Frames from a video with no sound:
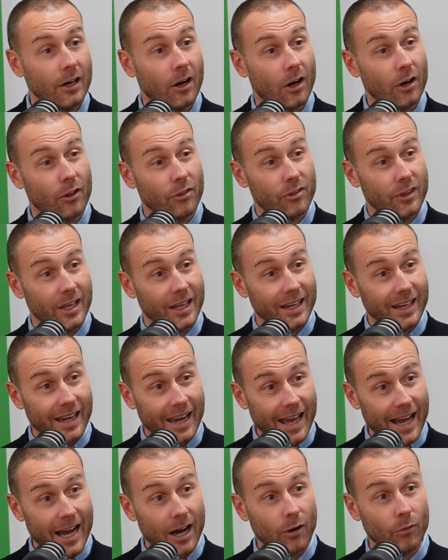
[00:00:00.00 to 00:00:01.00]
And I think
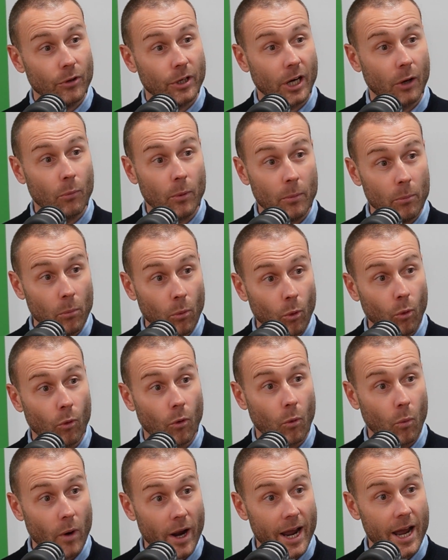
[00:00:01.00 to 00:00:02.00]
now, we're more
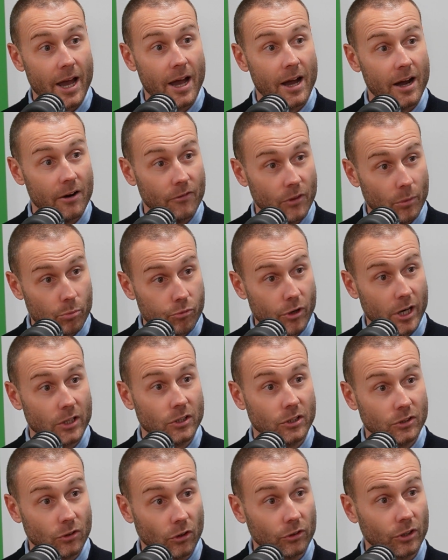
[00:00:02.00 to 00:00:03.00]
aware of the
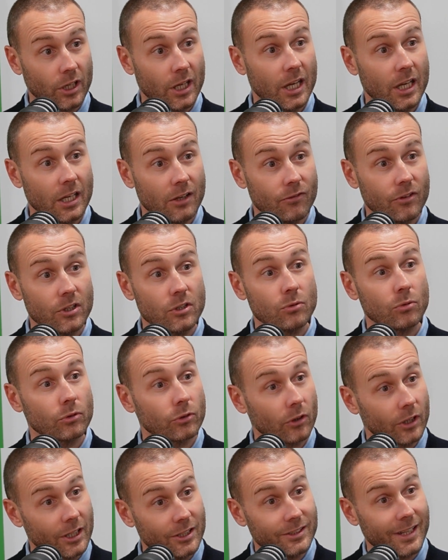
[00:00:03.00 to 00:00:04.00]
pressures on key individuals,
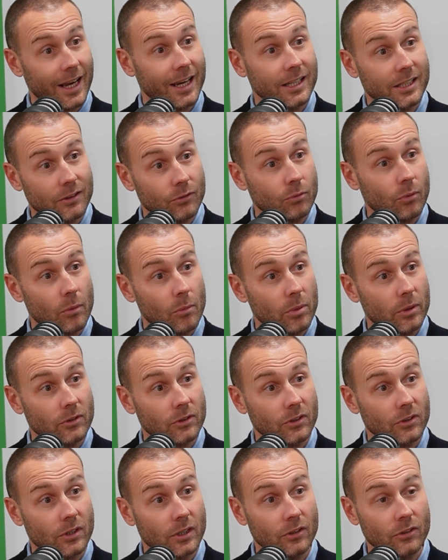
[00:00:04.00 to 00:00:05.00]
on executives within
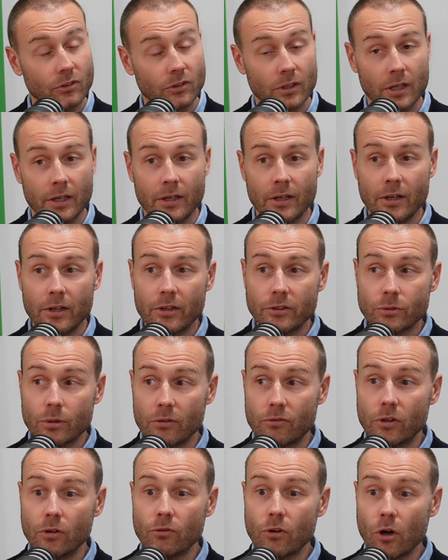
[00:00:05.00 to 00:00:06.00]
businesses. So
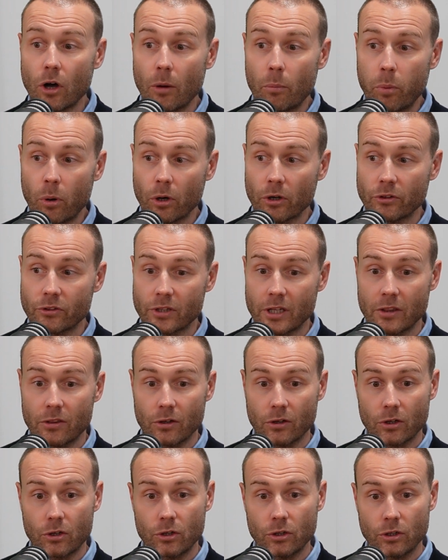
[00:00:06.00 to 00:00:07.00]
if you've got a policy
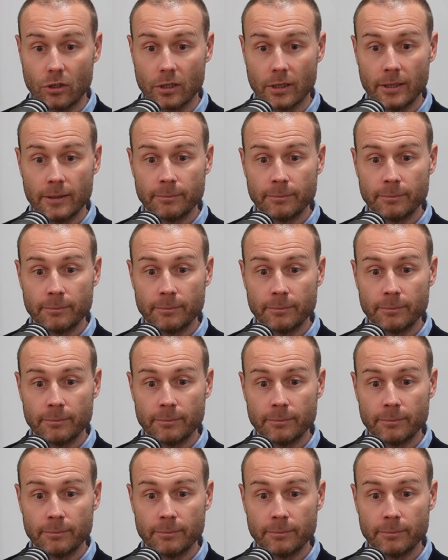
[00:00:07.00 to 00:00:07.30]
that could